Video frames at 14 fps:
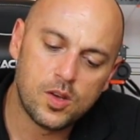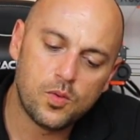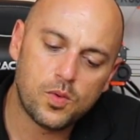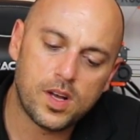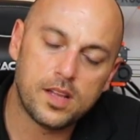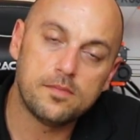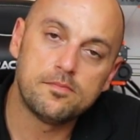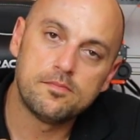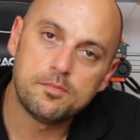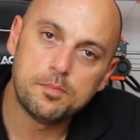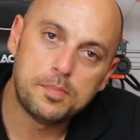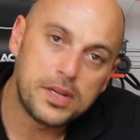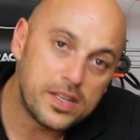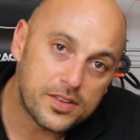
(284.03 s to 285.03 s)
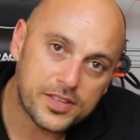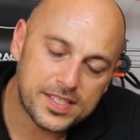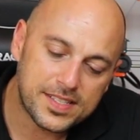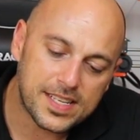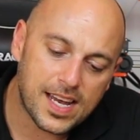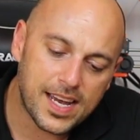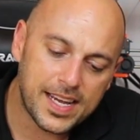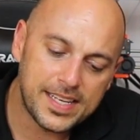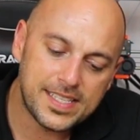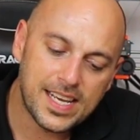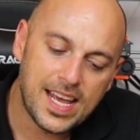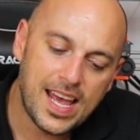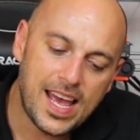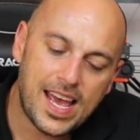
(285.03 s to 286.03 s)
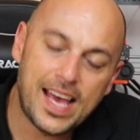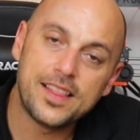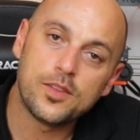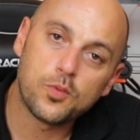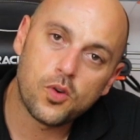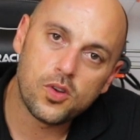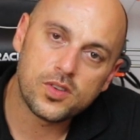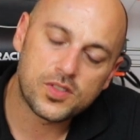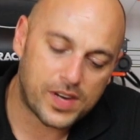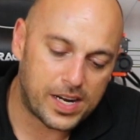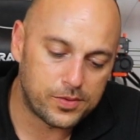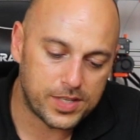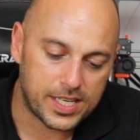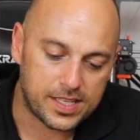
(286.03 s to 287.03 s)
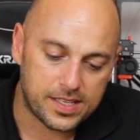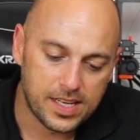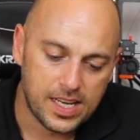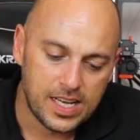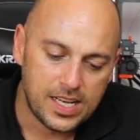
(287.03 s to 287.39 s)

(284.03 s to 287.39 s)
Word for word: well, pillar inside and the walls around it.